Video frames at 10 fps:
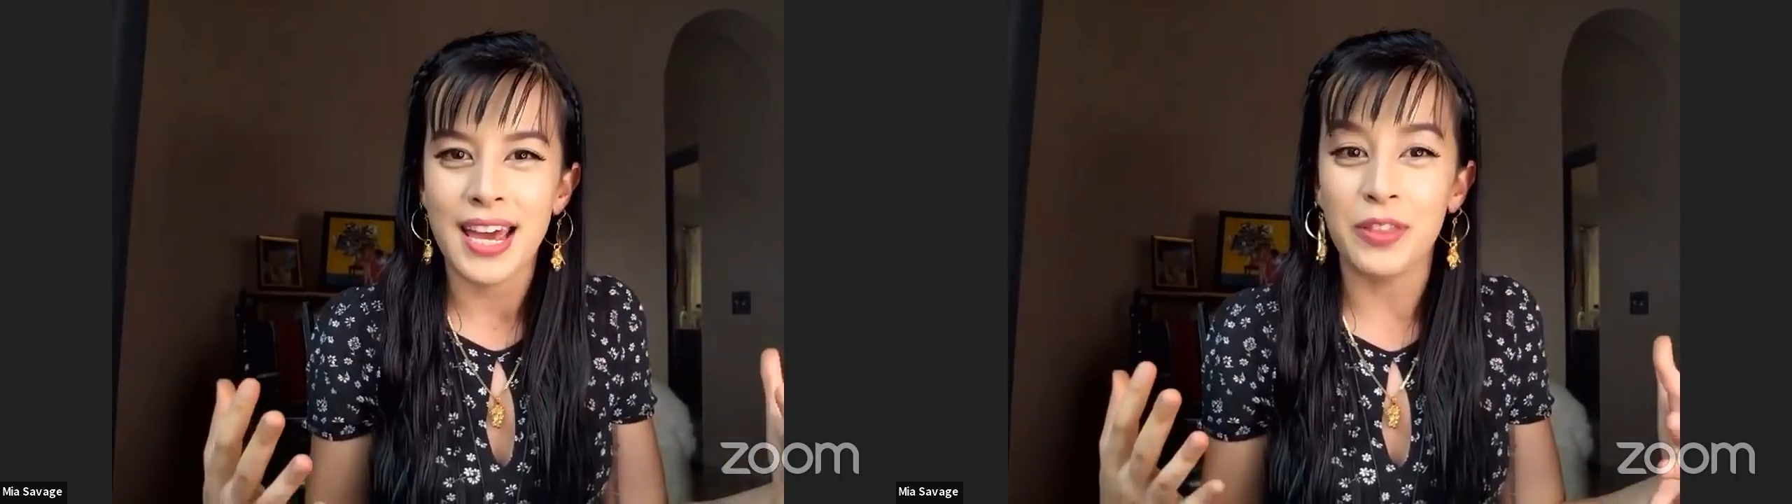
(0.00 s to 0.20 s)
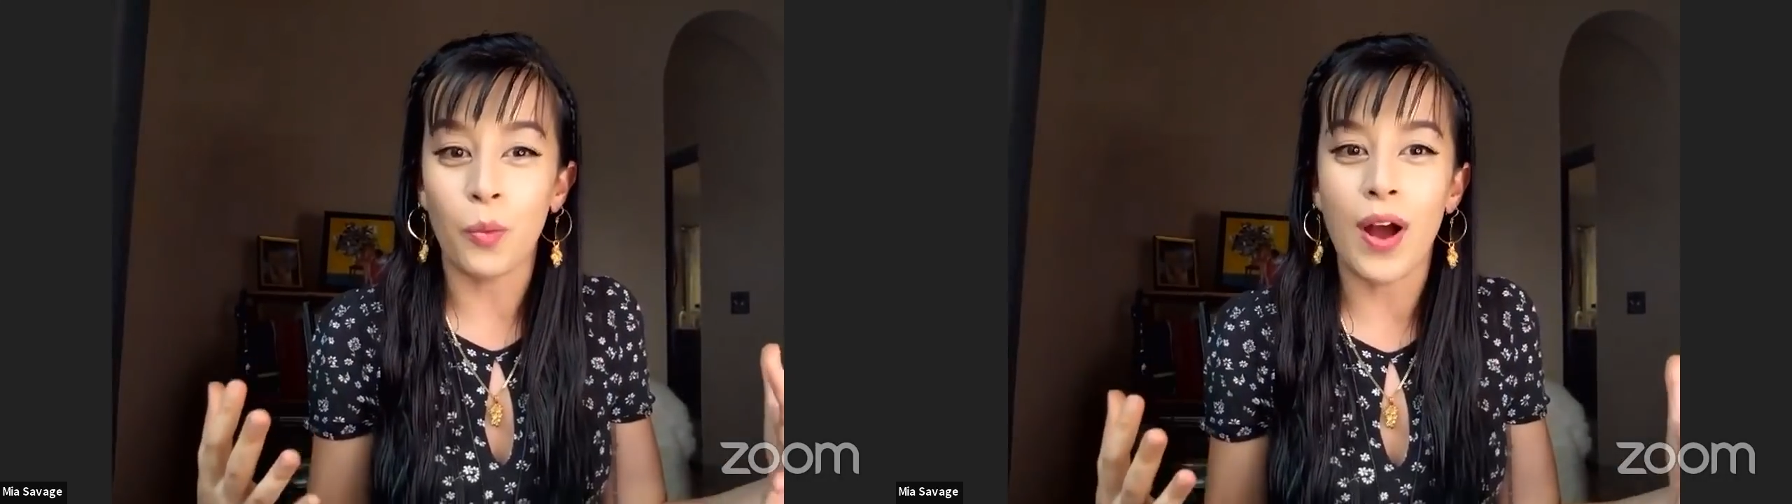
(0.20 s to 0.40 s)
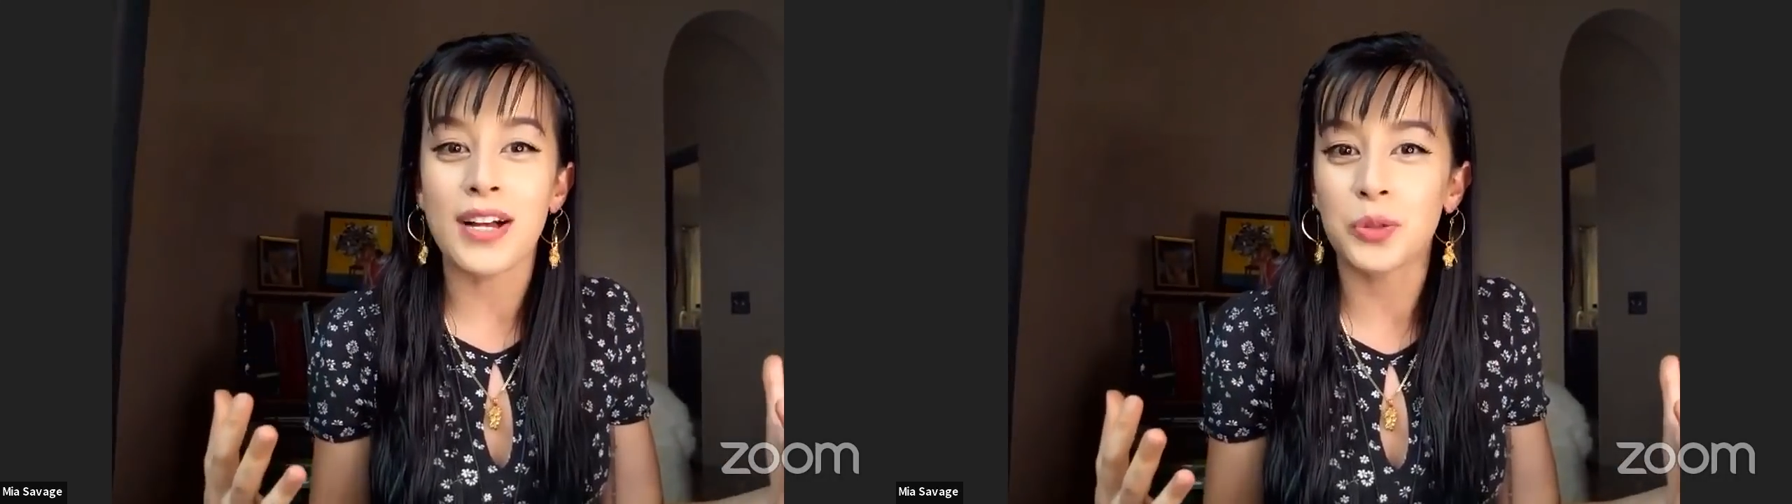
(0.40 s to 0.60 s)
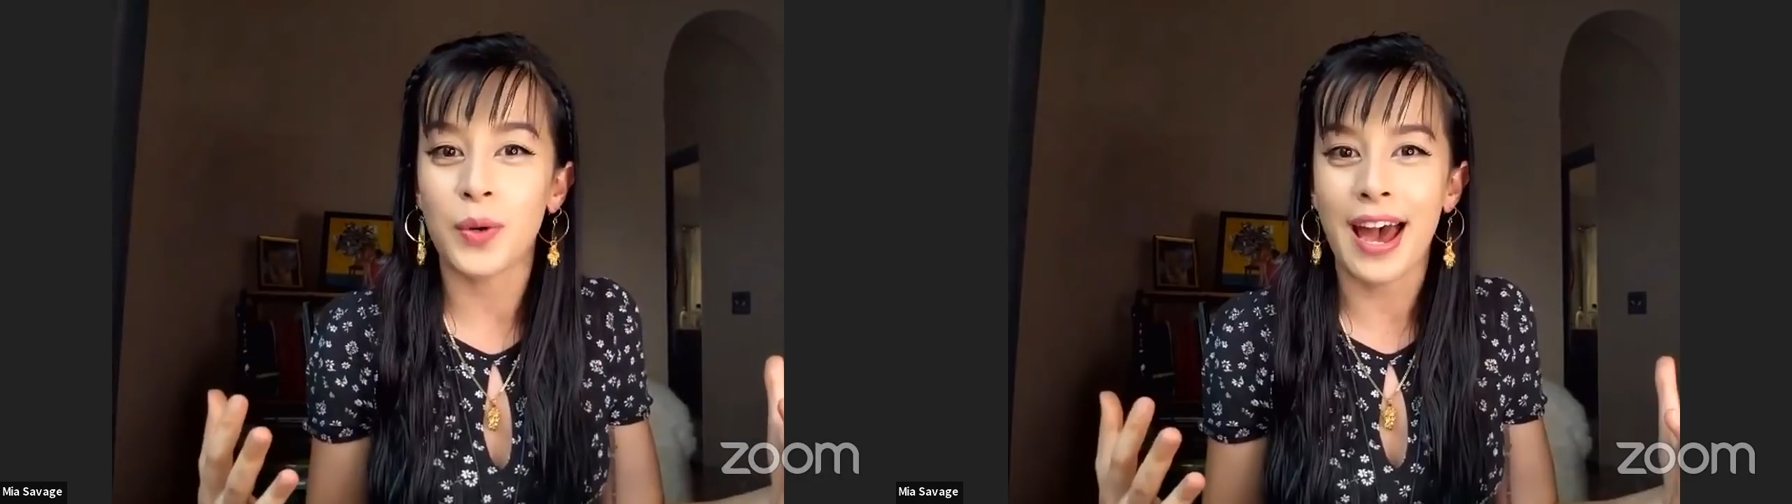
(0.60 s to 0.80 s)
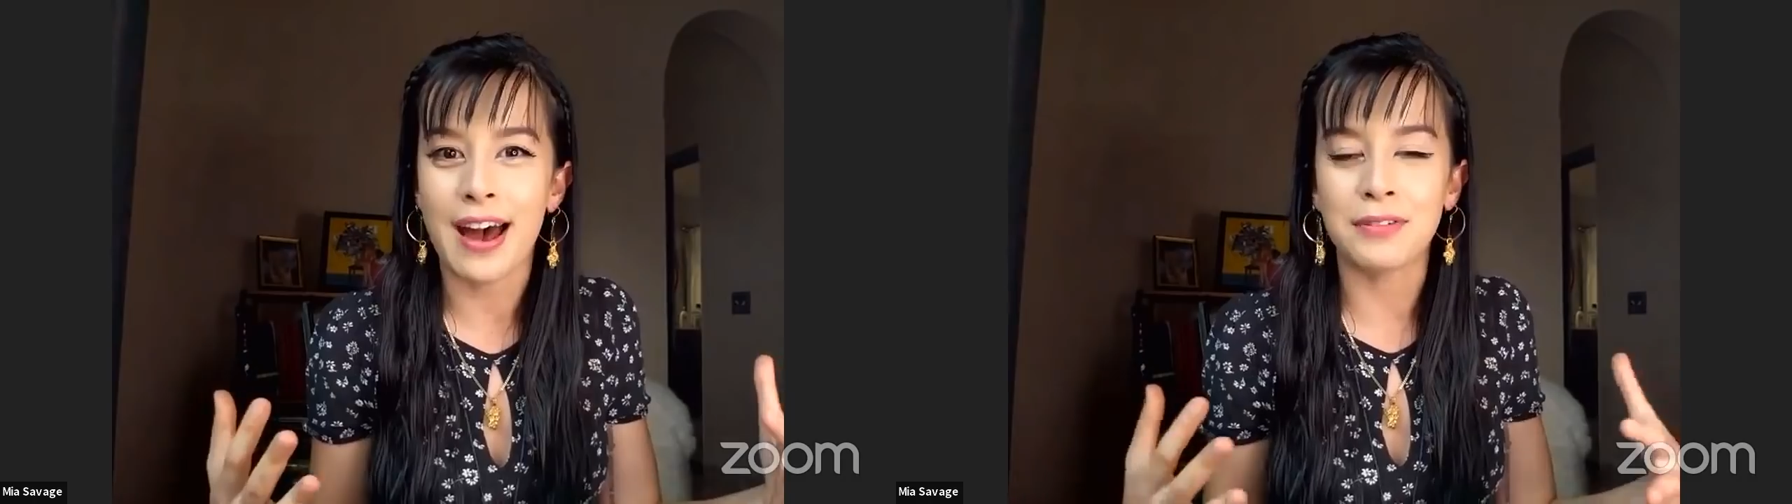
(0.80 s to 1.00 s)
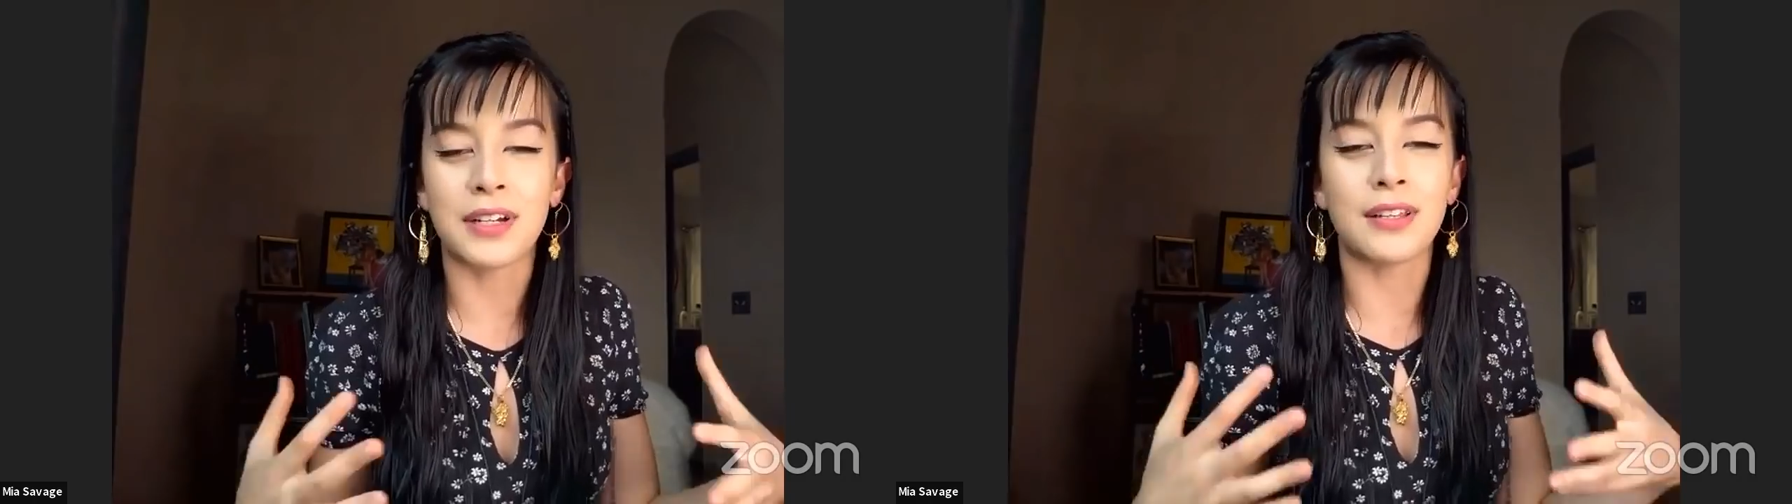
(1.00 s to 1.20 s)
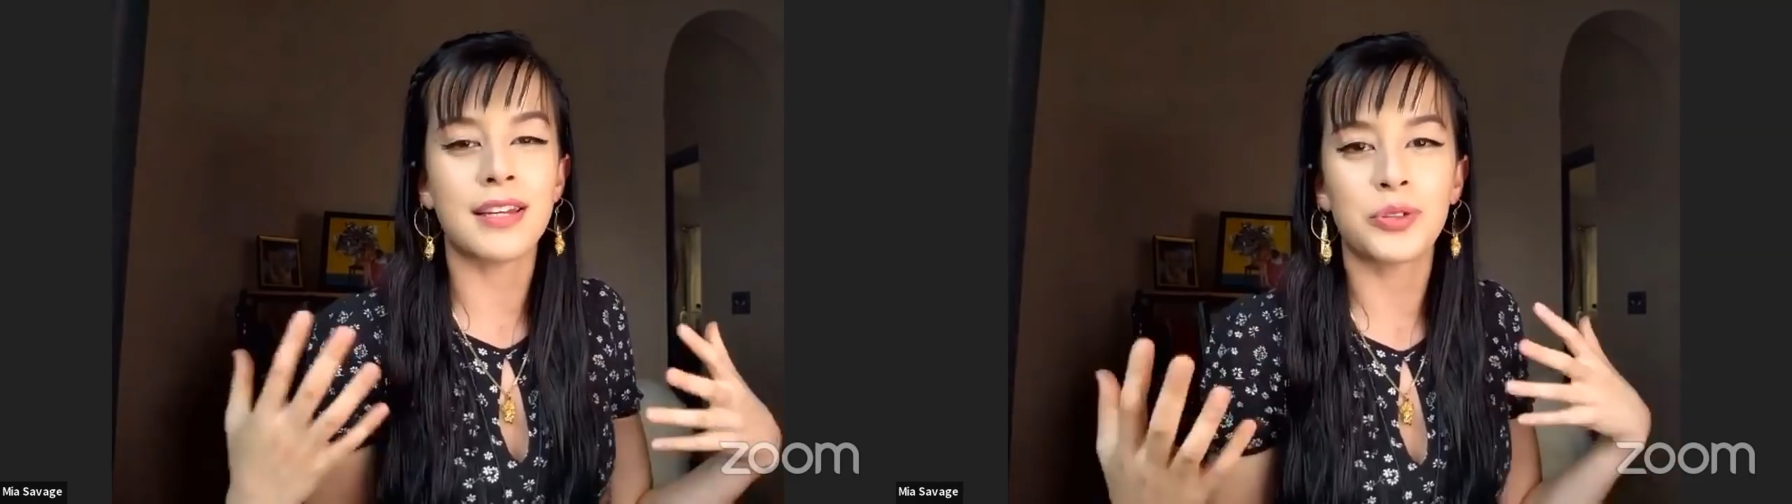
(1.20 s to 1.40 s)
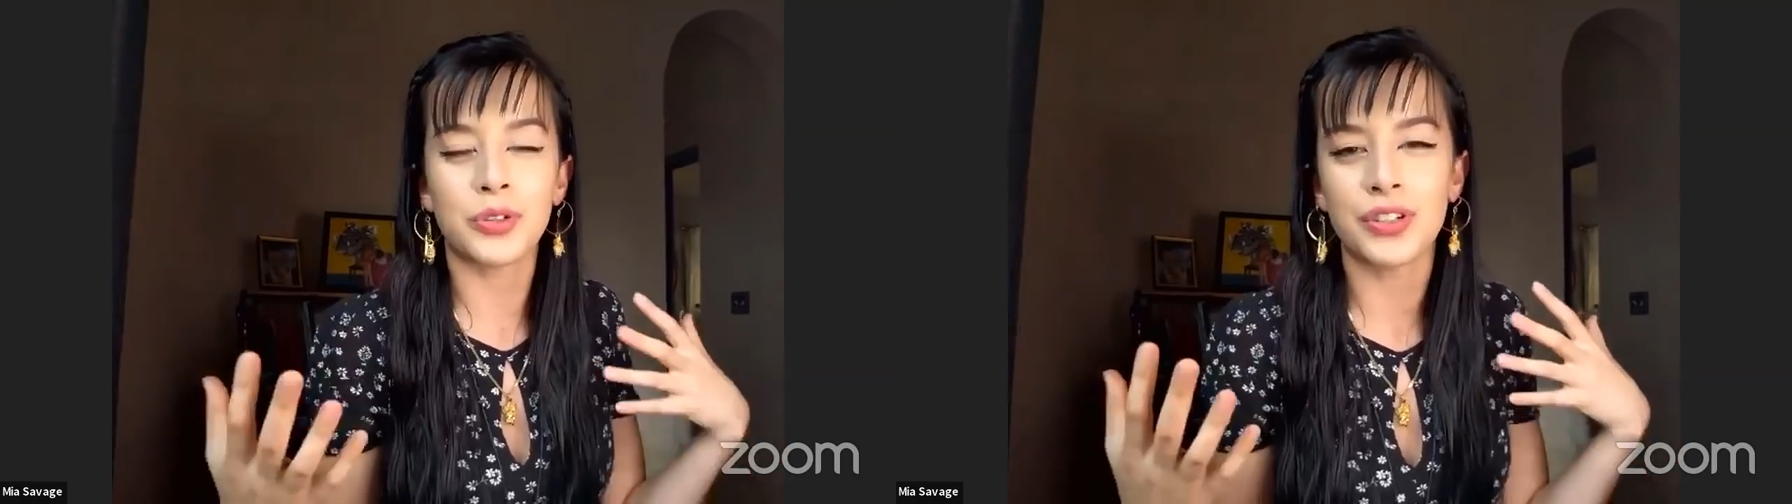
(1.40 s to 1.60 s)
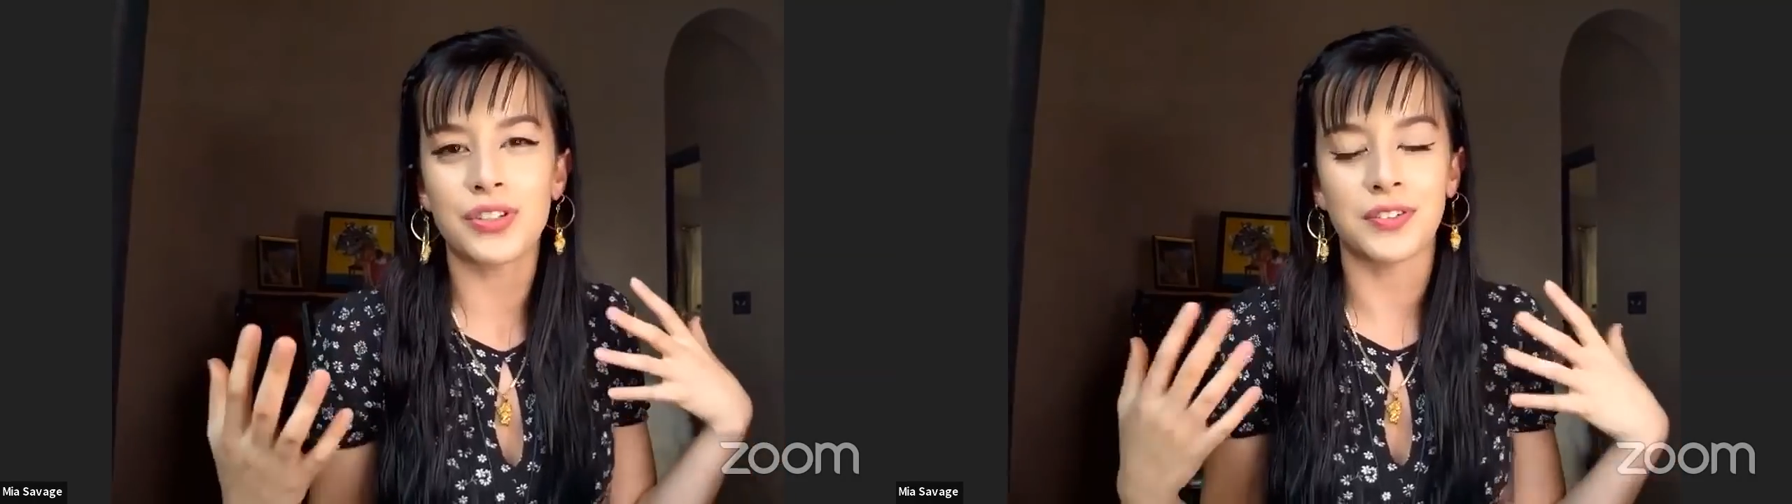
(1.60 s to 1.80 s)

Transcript: in the West, we have cathedrals